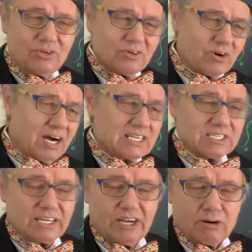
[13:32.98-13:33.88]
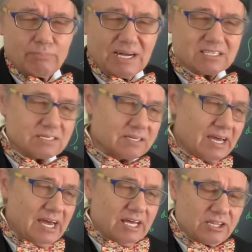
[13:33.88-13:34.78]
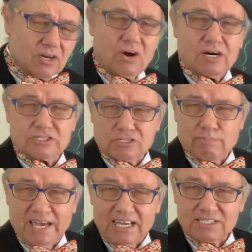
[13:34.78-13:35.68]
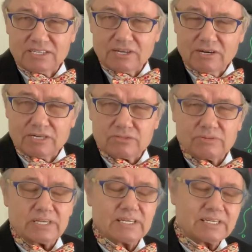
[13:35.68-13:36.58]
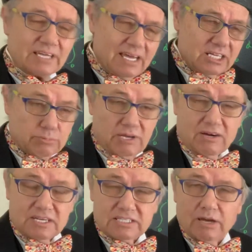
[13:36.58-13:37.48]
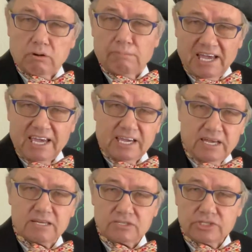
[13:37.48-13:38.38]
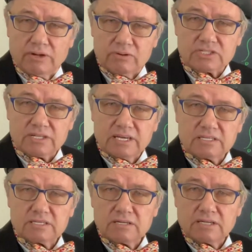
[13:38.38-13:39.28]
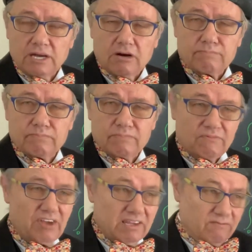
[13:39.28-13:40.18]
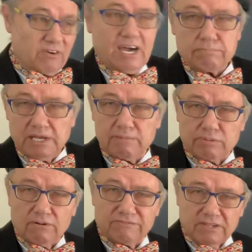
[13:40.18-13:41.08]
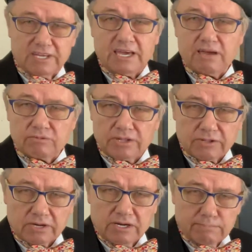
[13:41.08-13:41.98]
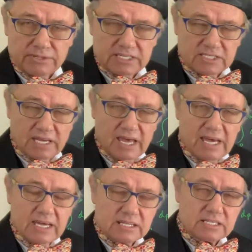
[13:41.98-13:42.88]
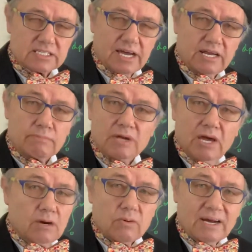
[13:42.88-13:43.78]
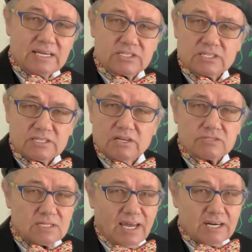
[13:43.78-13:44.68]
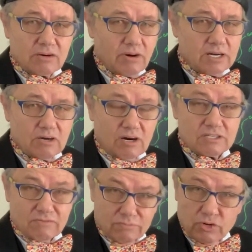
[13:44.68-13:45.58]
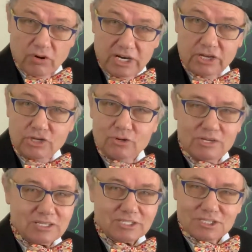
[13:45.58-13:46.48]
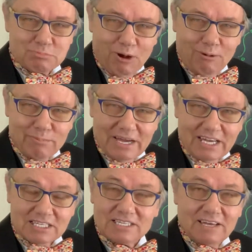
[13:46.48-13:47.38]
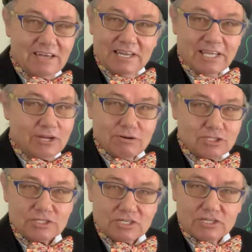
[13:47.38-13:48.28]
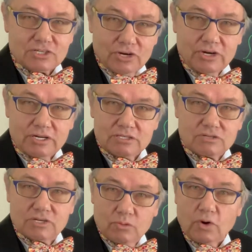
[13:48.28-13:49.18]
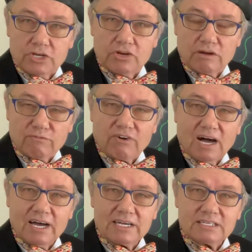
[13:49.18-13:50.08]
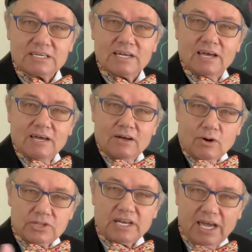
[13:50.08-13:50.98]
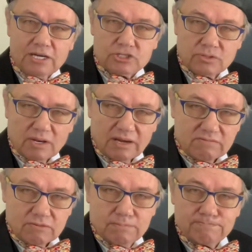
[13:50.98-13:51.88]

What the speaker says: constantly hear about the largest banks in the country, and it's because they will pay generously to help, if they can find people, affiliate with other companies and to sign up. Whereas there's a lot of credit cards from credit unions and small banks that are just as good as what you can find on the national level,